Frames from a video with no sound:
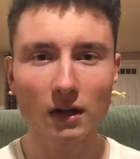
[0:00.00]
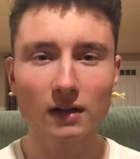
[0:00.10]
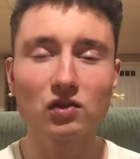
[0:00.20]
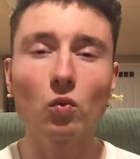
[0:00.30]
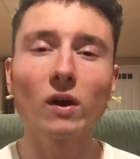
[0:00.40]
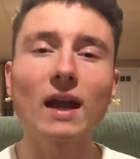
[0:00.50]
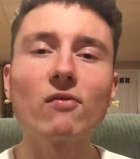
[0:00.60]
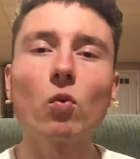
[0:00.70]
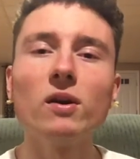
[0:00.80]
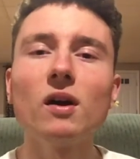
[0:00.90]
because you want
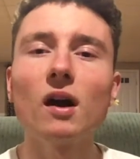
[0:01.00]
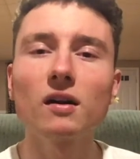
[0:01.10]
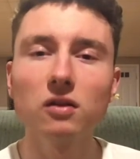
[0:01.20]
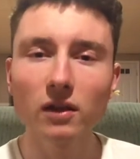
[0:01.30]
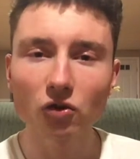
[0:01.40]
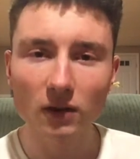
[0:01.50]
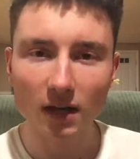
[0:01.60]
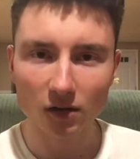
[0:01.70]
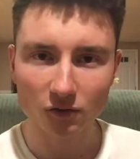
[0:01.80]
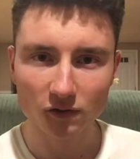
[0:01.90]
everyone to clearly
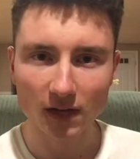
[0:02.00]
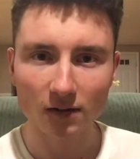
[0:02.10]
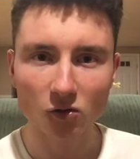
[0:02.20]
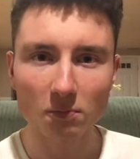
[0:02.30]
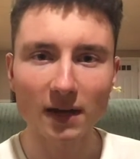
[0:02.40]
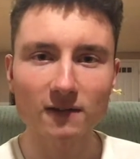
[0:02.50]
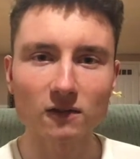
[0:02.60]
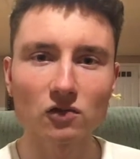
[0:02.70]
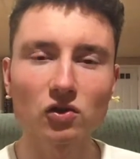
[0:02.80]
understand your message.